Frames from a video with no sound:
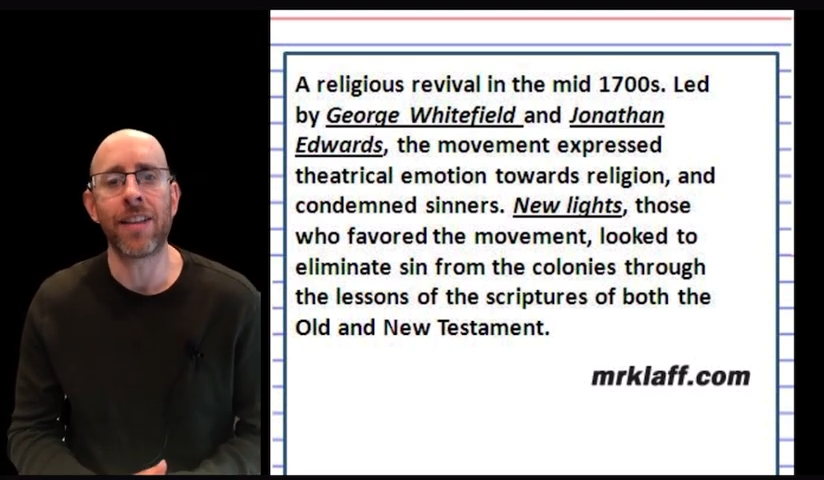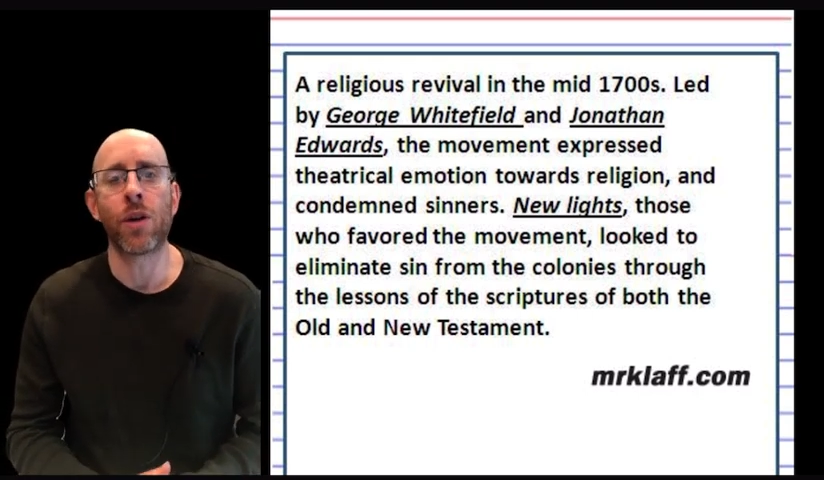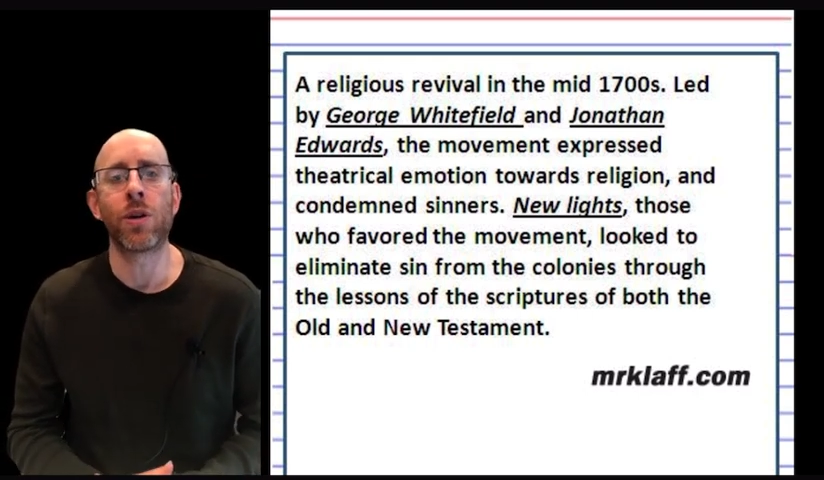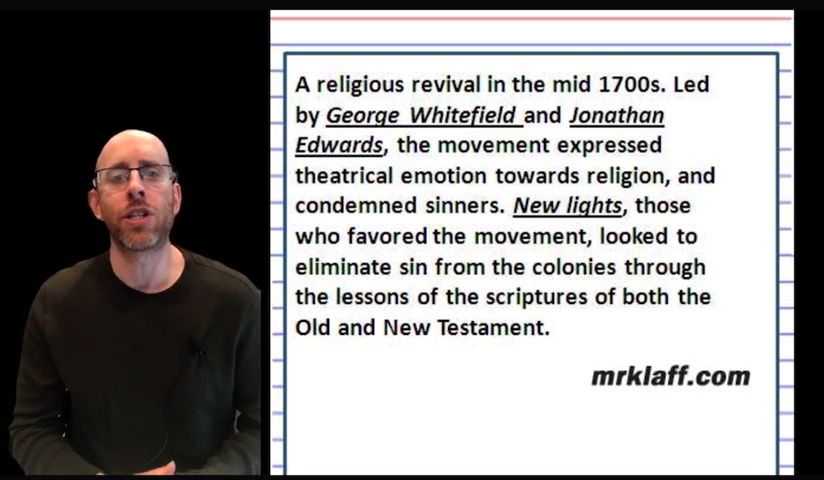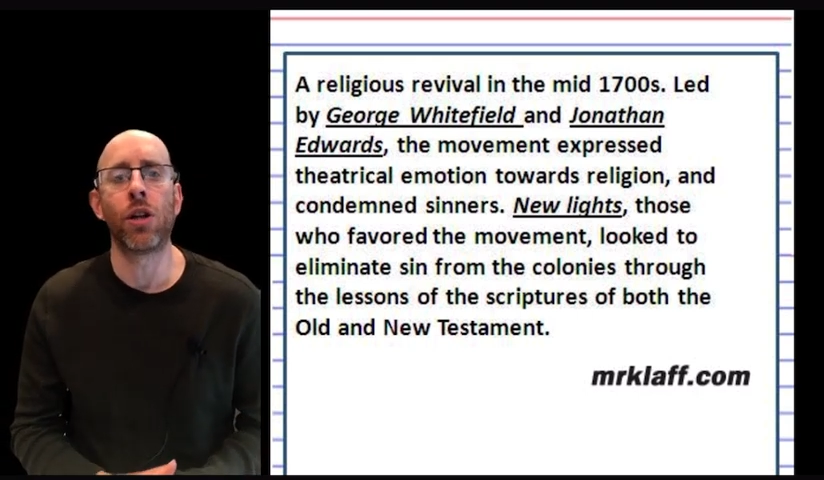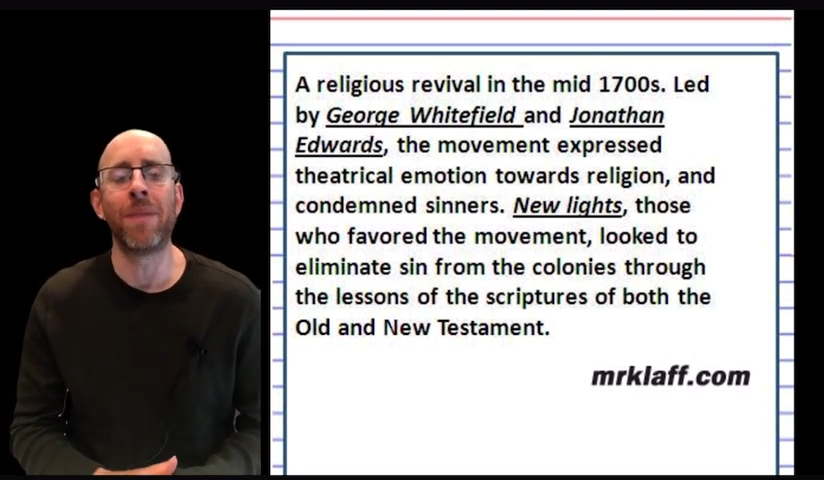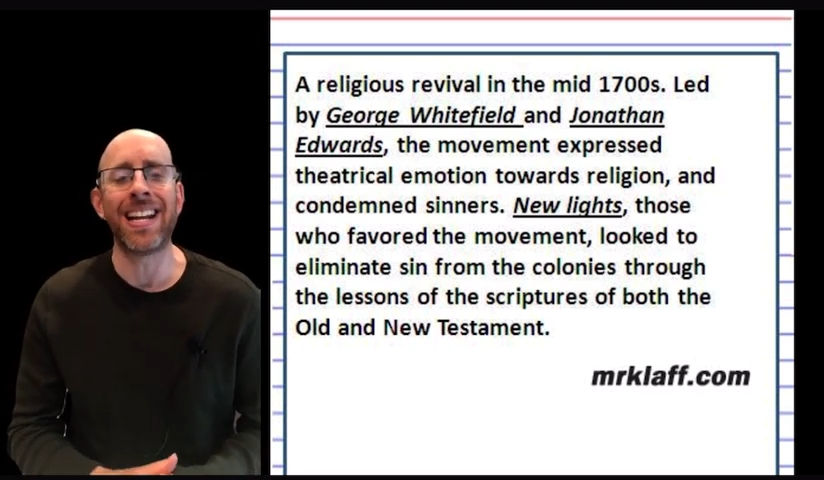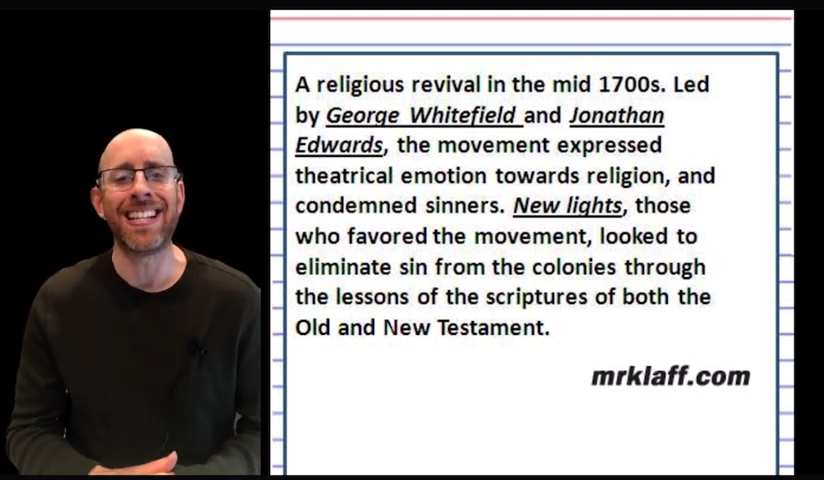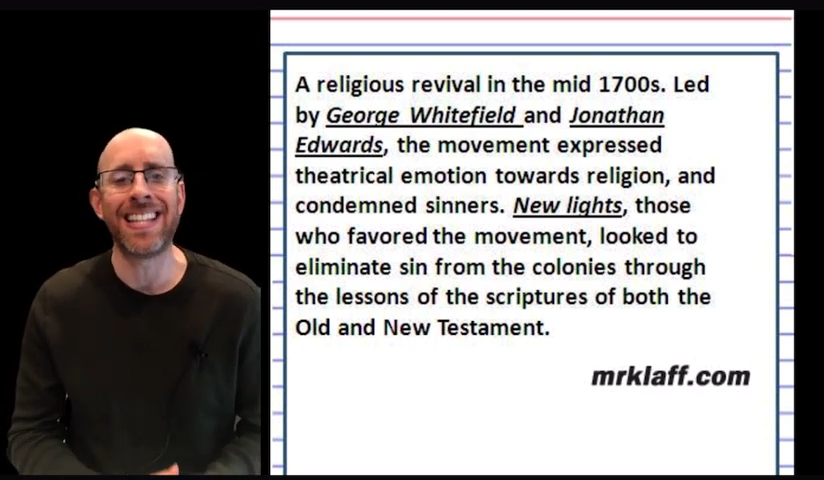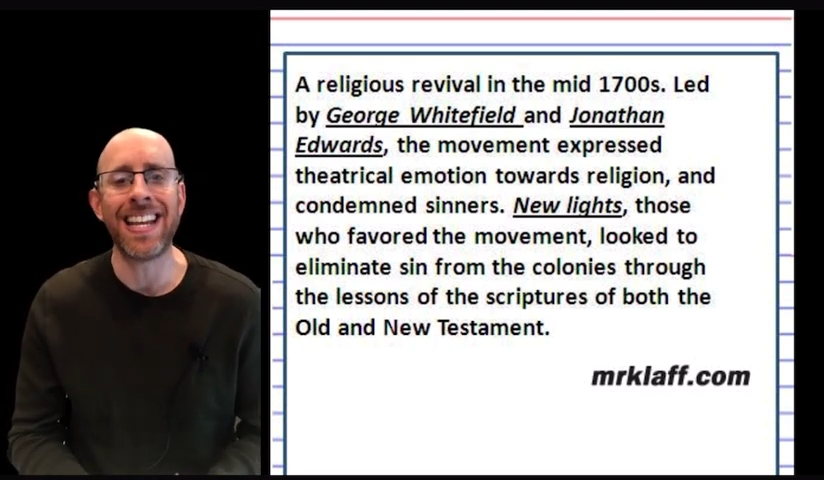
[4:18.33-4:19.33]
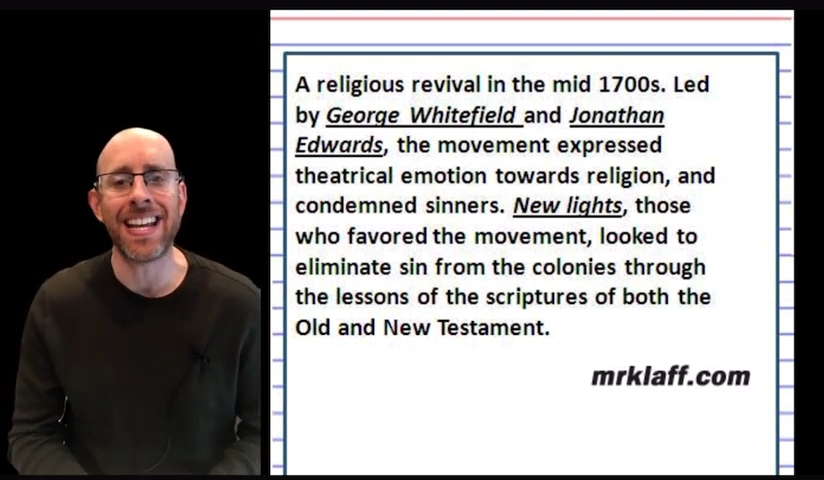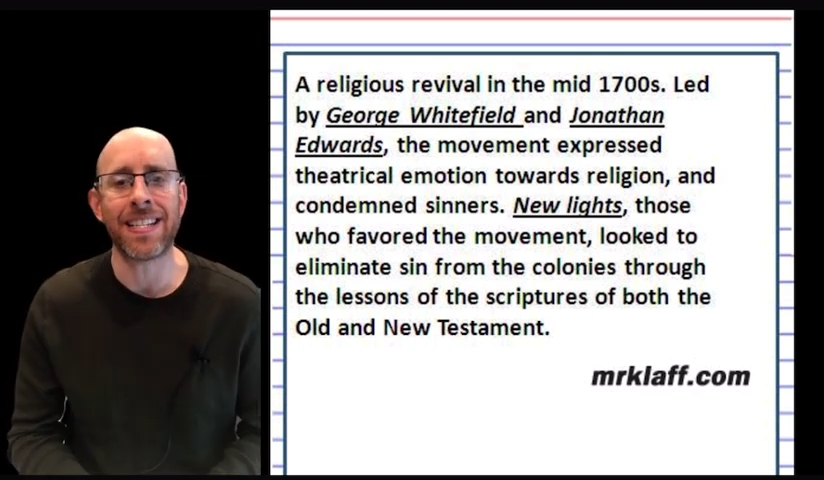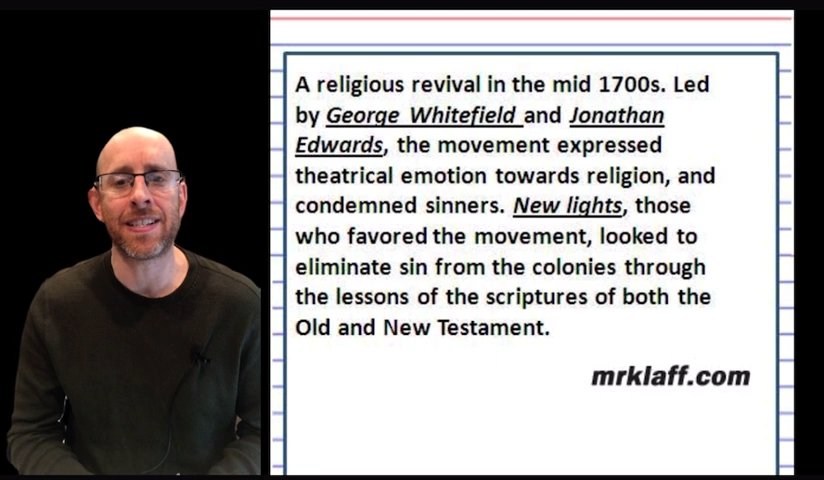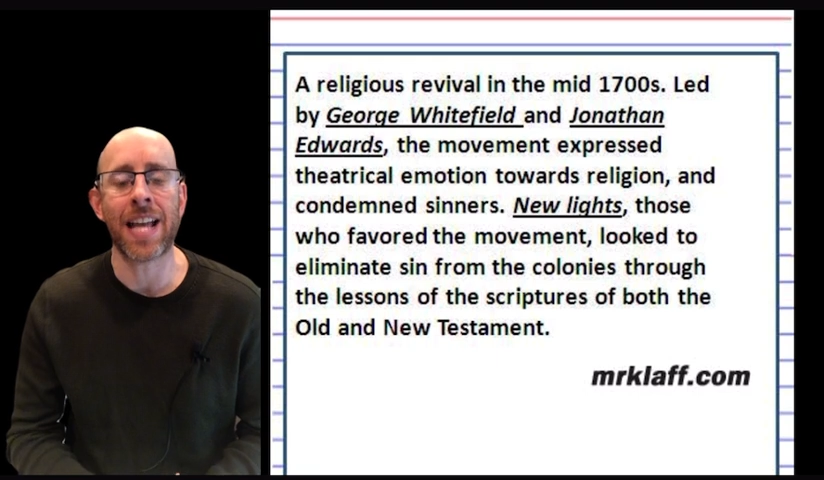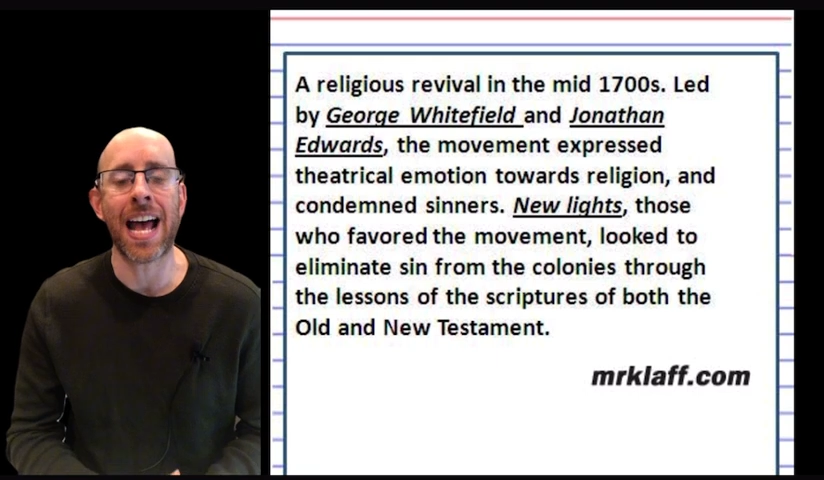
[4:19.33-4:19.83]
there were still many
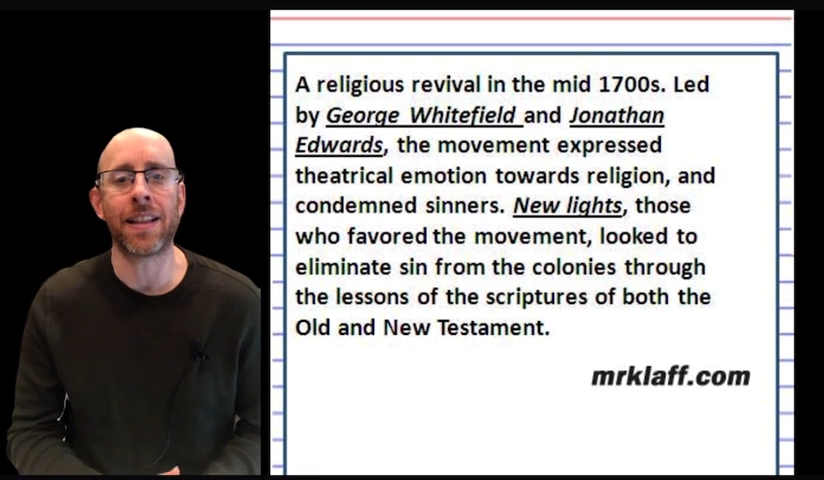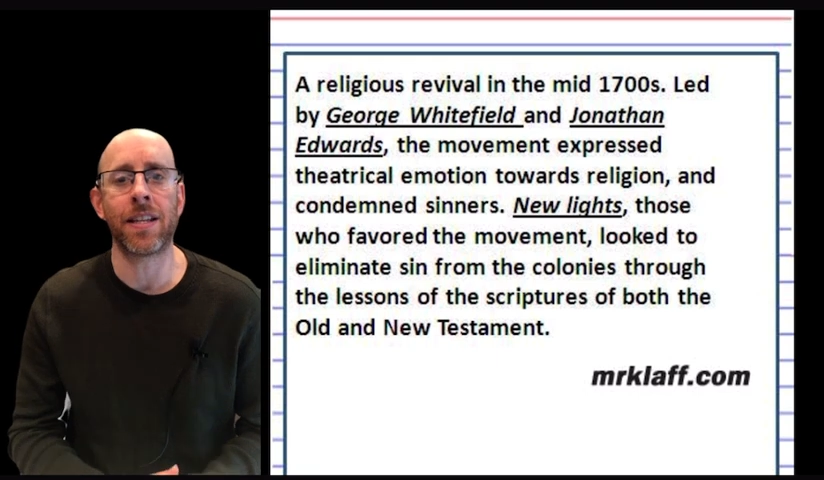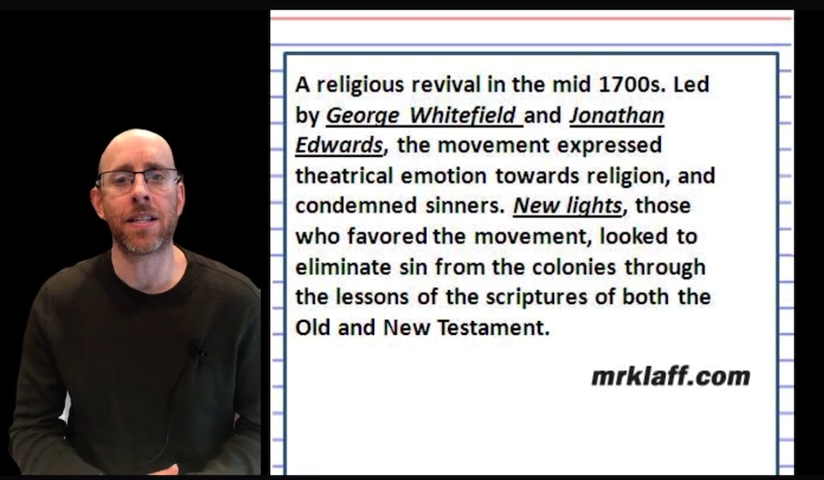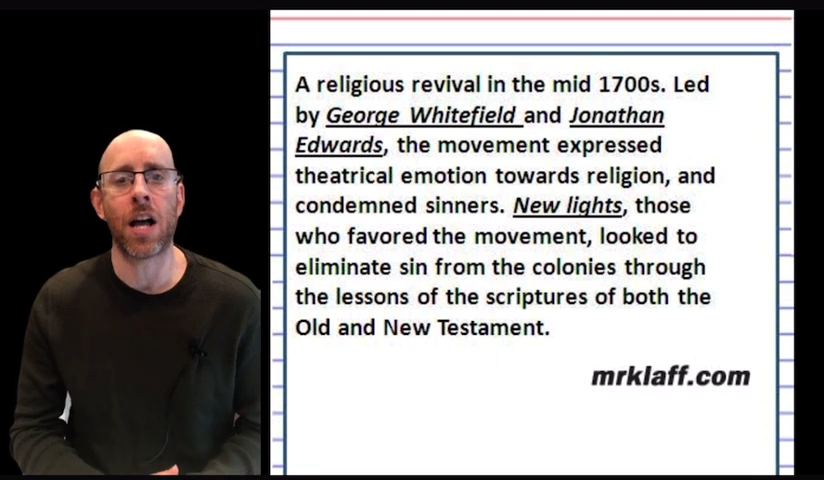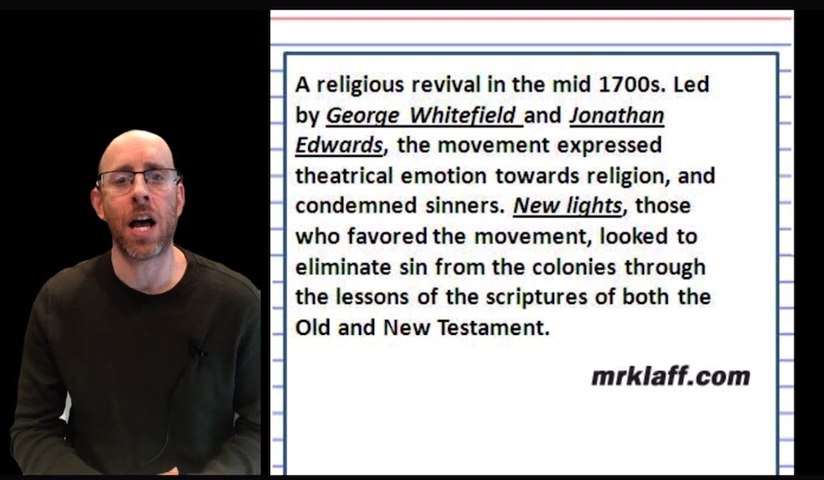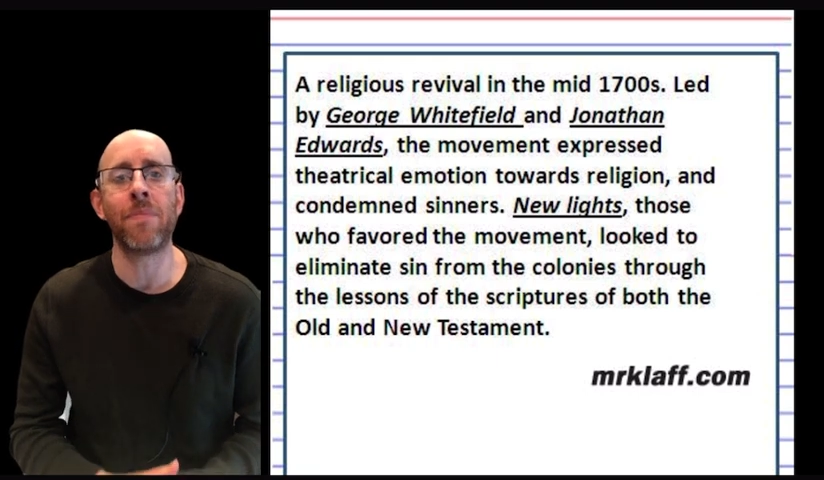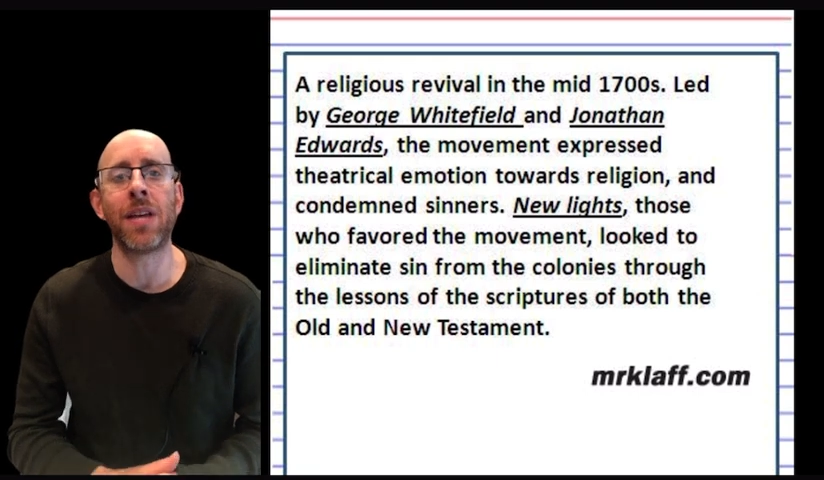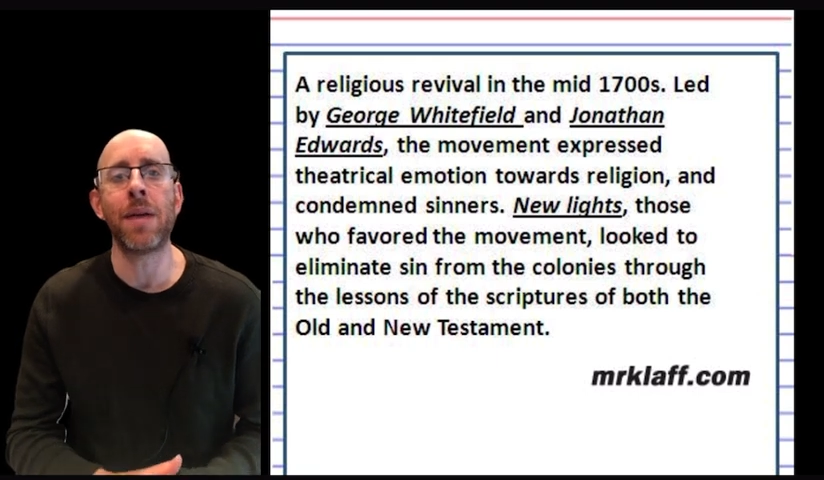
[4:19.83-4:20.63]
deists at this time.